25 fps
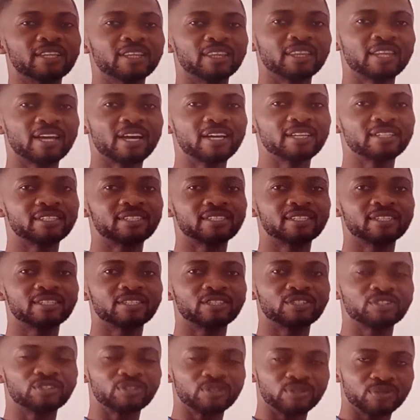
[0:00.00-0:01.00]
that
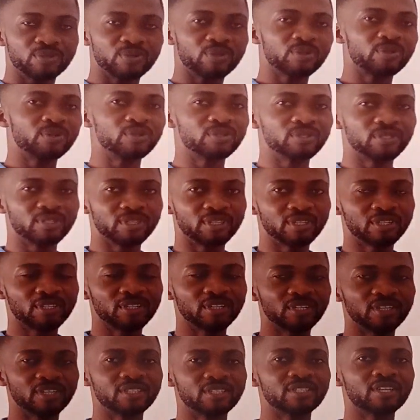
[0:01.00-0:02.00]
schizogony
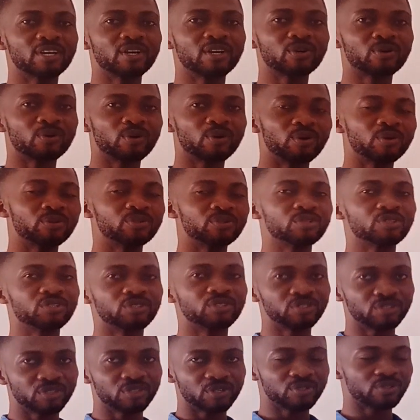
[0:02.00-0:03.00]
is now called
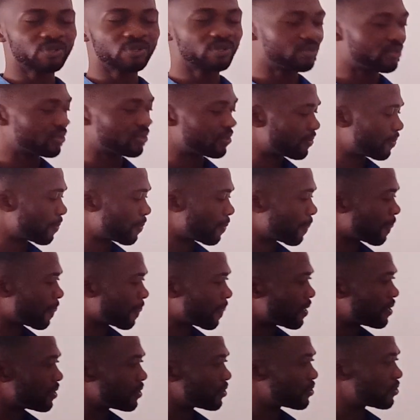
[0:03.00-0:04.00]
schizons.
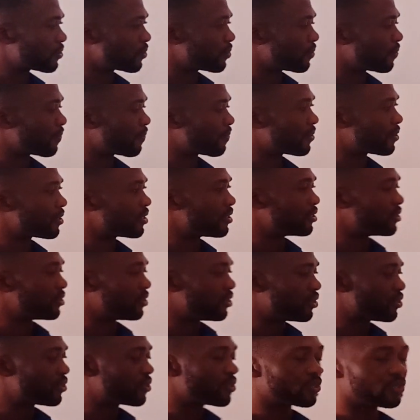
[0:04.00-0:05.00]
So
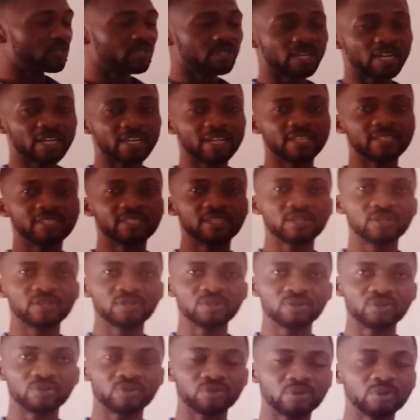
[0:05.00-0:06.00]
these schizons, like I said,
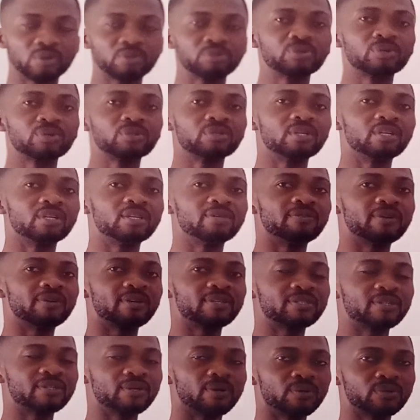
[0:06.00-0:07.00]
rupture the liver
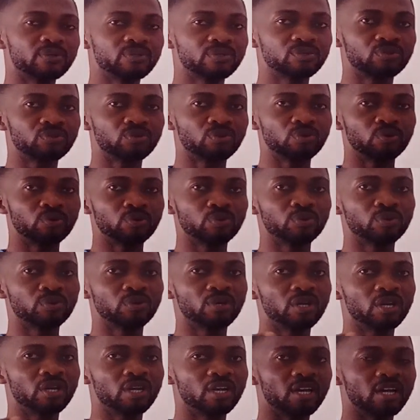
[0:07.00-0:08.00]
cells to
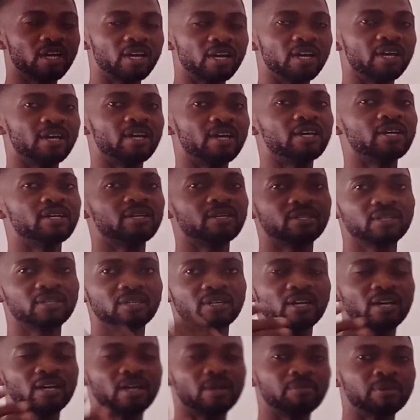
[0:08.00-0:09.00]

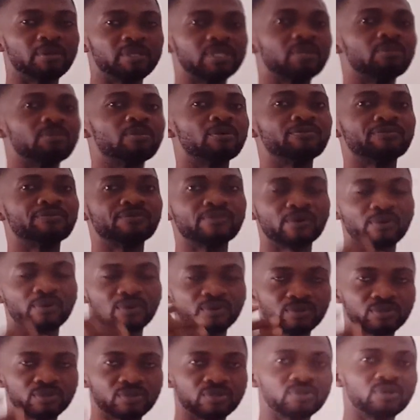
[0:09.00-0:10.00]

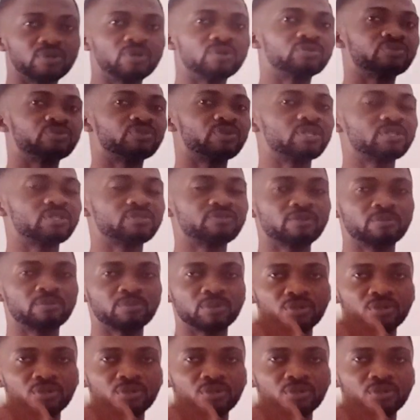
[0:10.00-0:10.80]
metamorphose or transform